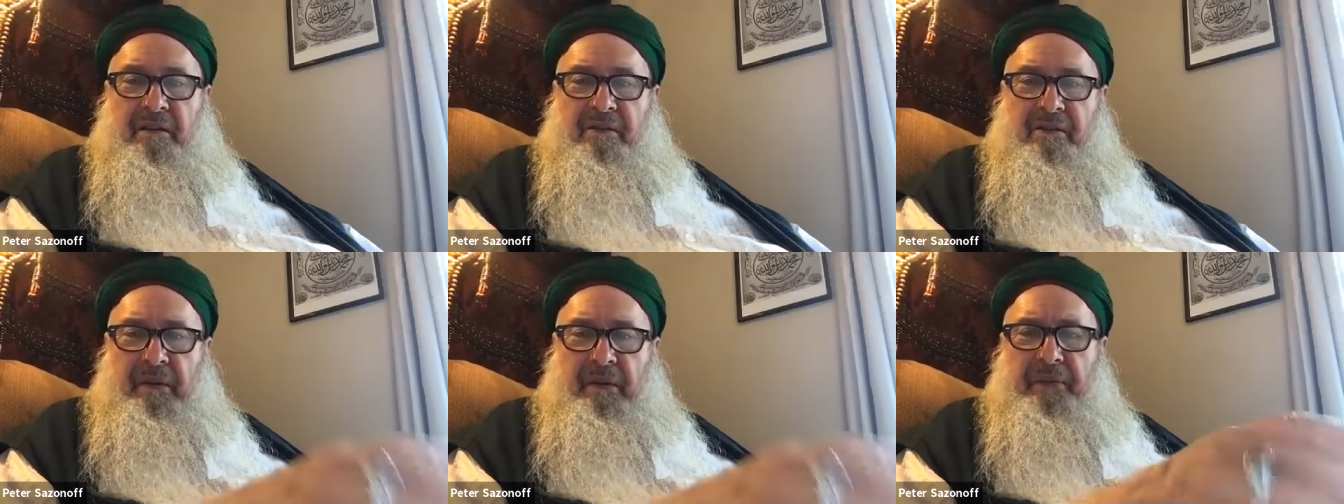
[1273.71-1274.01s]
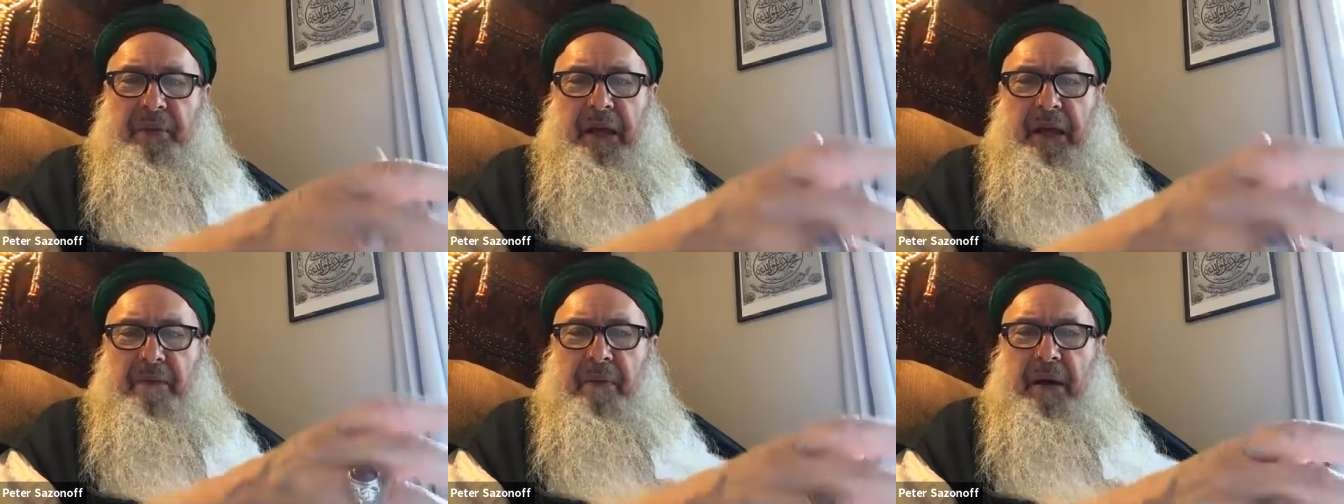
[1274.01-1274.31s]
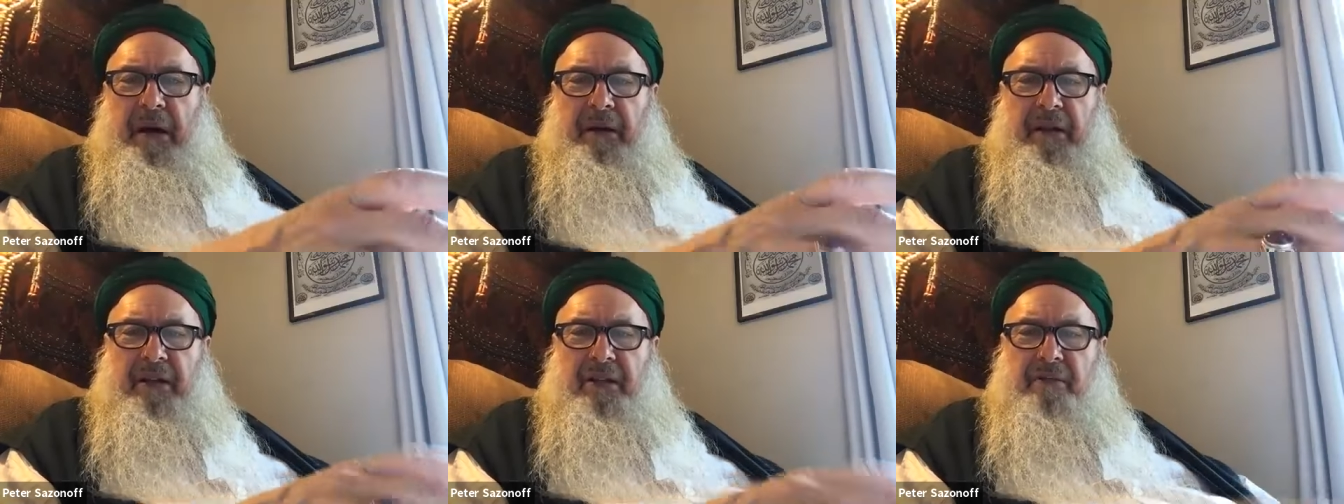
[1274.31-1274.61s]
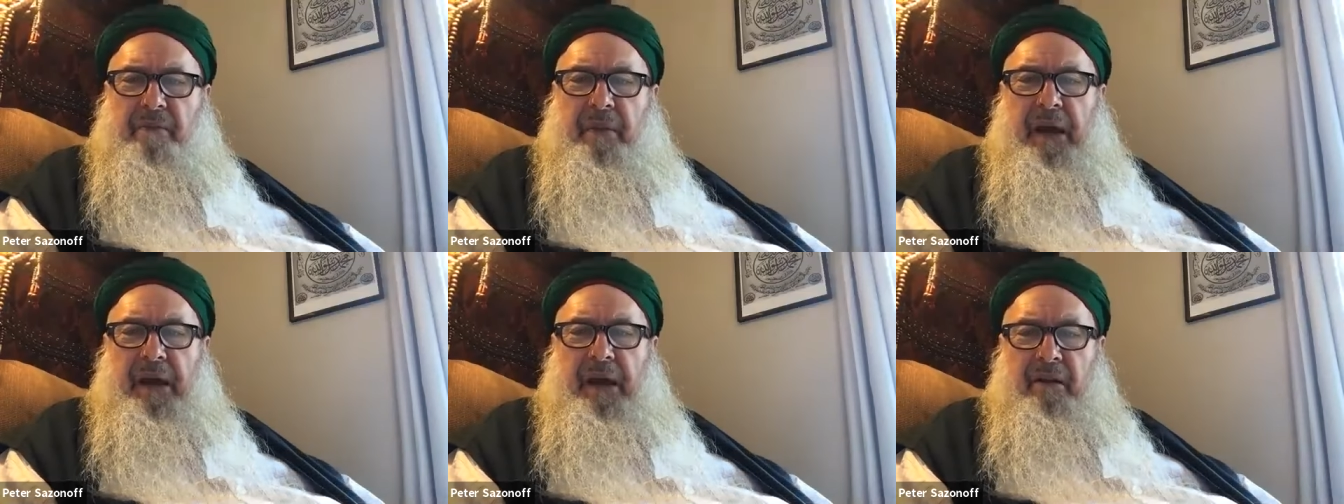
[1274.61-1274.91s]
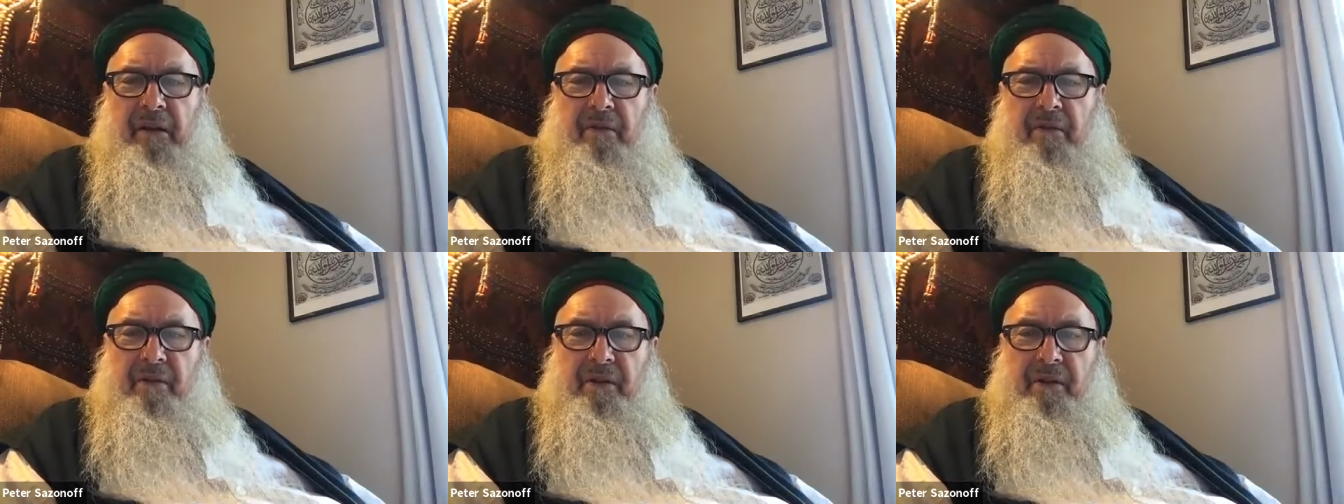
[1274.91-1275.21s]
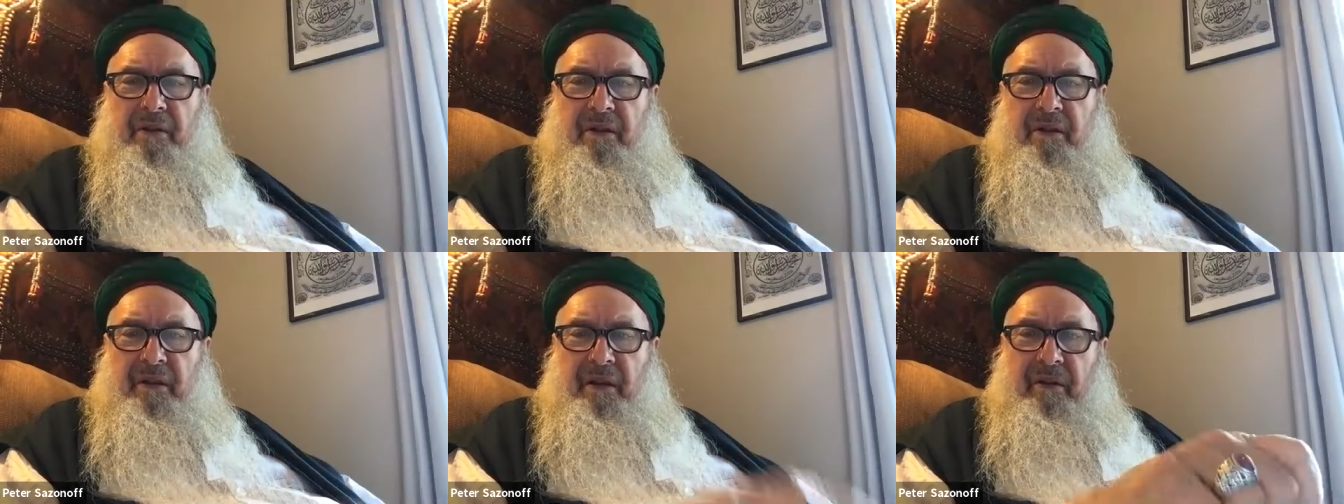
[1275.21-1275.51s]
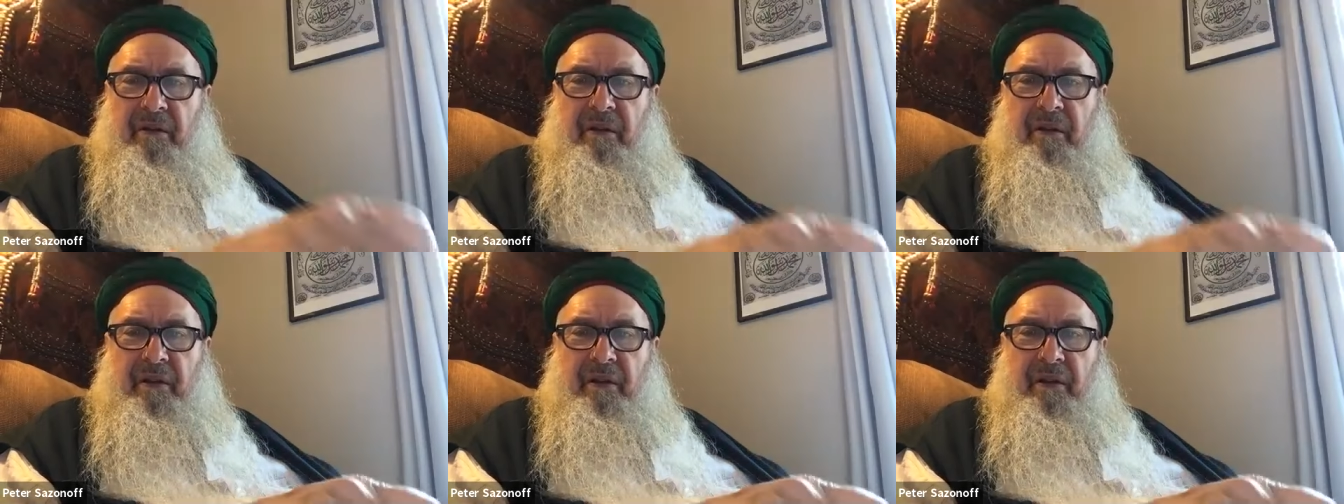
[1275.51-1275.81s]
Something about his manner was
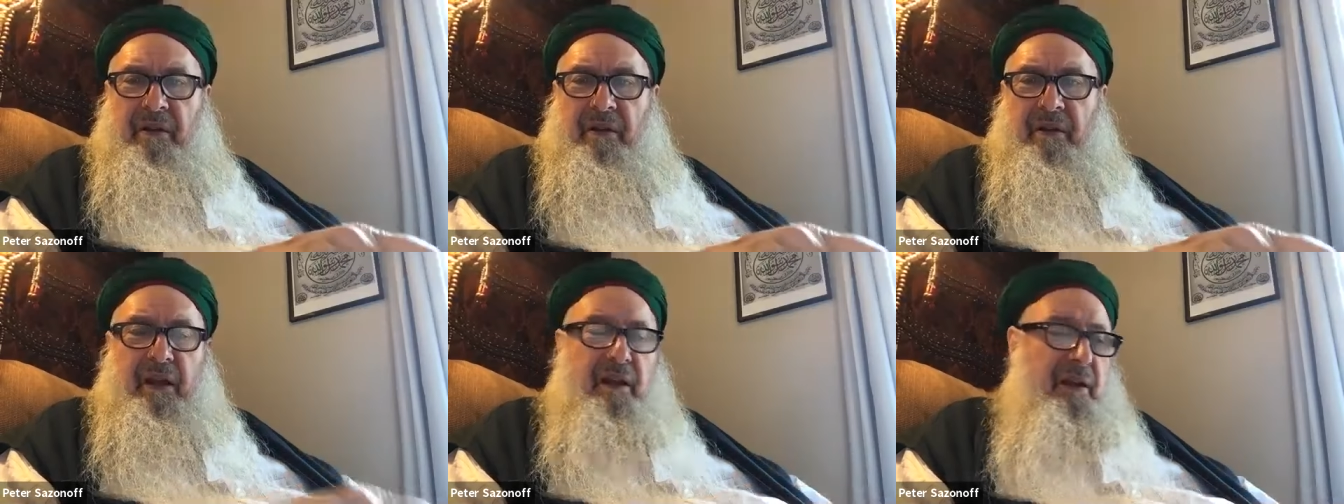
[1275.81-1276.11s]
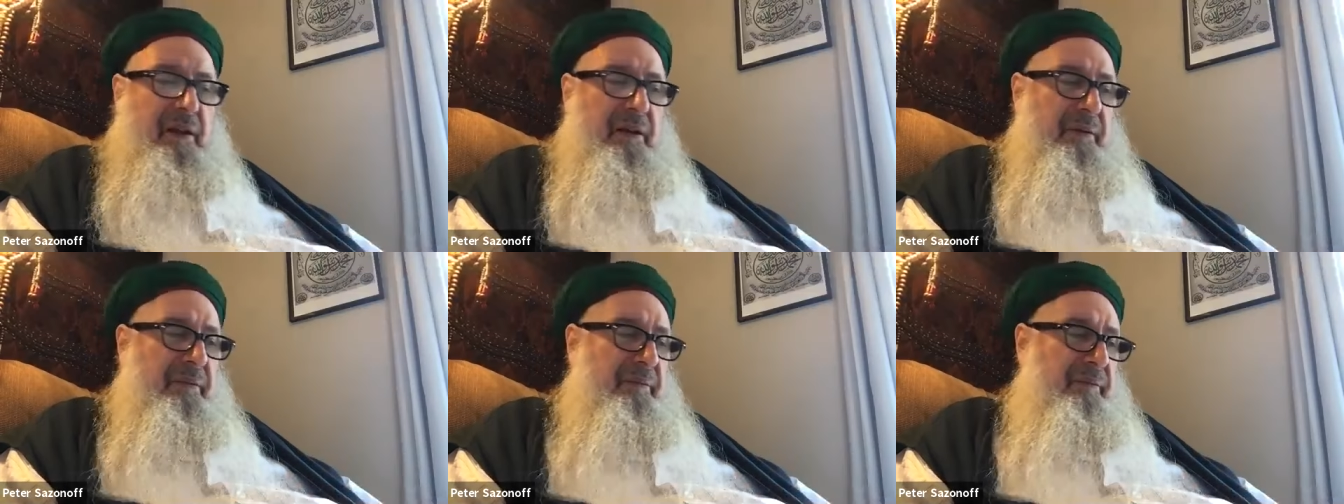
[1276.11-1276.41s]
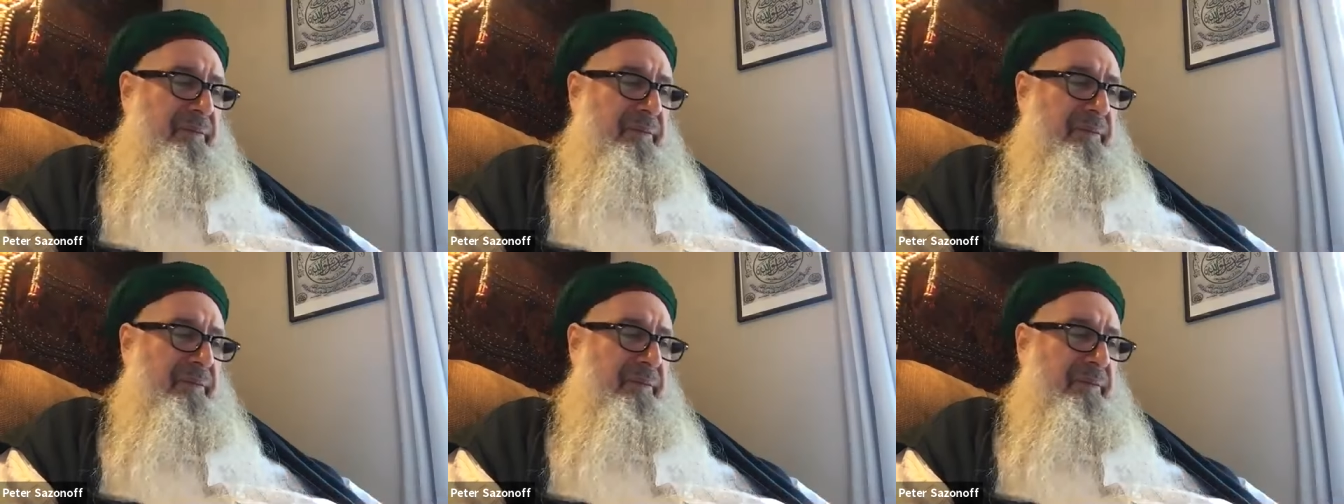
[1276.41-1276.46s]
irritating.